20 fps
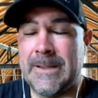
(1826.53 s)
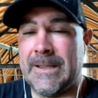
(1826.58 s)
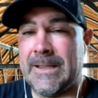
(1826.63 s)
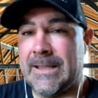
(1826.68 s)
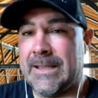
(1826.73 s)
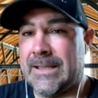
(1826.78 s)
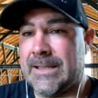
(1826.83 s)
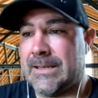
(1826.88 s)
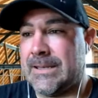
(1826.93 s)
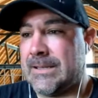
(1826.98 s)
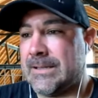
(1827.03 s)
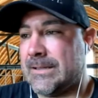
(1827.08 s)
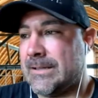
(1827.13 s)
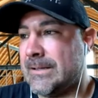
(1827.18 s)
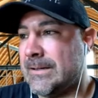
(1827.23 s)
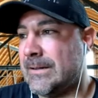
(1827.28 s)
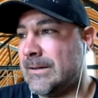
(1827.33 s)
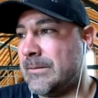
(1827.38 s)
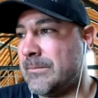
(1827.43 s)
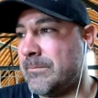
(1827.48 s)
And
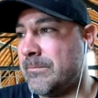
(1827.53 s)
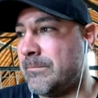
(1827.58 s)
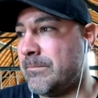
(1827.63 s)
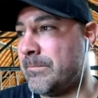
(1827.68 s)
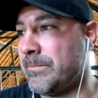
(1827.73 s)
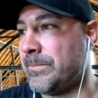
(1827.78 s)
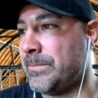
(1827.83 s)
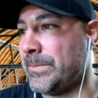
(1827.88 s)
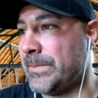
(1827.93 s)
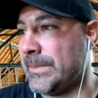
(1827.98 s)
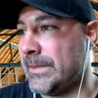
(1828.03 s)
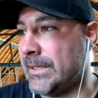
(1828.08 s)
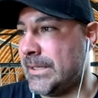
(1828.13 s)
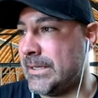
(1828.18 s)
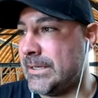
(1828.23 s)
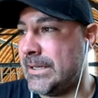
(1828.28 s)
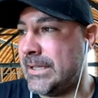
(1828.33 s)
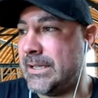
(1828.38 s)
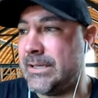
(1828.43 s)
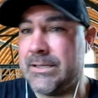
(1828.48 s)

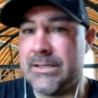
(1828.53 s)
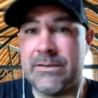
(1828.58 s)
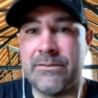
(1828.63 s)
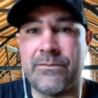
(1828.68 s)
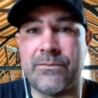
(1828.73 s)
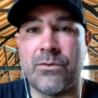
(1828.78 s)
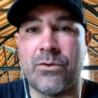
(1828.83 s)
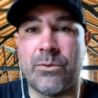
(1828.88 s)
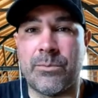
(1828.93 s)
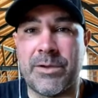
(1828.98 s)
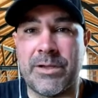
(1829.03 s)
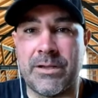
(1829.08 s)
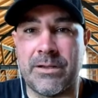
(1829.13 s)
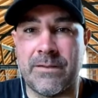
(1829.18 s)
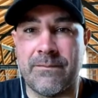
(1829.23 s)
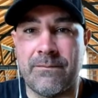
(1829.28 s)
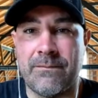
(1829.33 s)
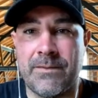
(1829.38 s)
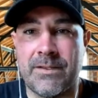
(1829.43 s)
it ended for me